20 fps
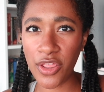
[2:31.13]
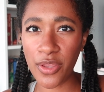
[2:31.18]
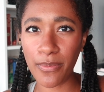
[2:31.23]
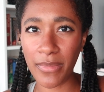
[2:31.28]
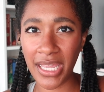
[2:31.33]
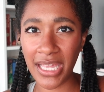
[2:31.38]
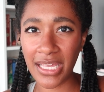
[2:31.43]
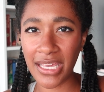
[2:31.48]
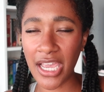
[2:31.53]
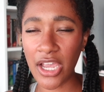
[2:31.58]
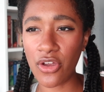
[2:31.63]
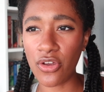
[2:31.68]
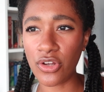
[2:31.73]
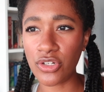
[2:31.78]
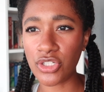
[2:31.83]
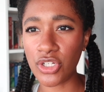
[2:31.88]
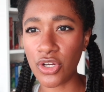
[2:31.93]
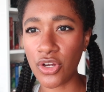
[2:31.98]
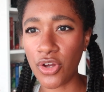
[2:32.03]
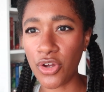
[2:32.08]
The main
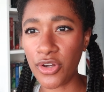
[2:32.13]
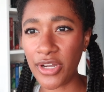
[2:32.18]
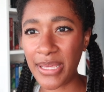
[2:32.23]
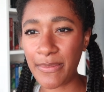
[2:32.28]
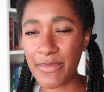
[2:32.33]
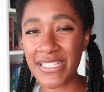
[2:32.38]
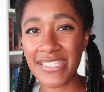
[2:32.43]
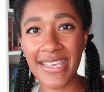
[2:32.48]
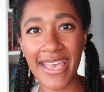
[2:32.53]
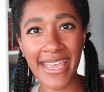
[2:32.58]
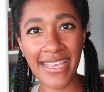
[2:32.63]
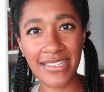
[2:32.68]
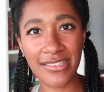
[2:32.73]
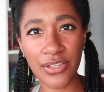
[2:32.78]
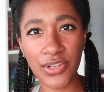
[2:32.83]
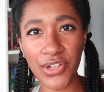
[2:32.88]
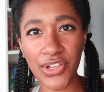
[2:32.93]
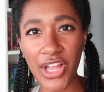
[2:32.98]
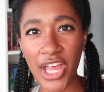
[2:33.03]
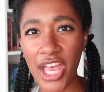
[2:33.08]
character, her name is
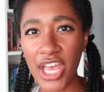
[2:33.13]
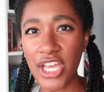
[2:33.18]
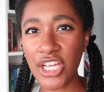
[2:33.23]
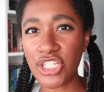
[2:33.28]
Hazel.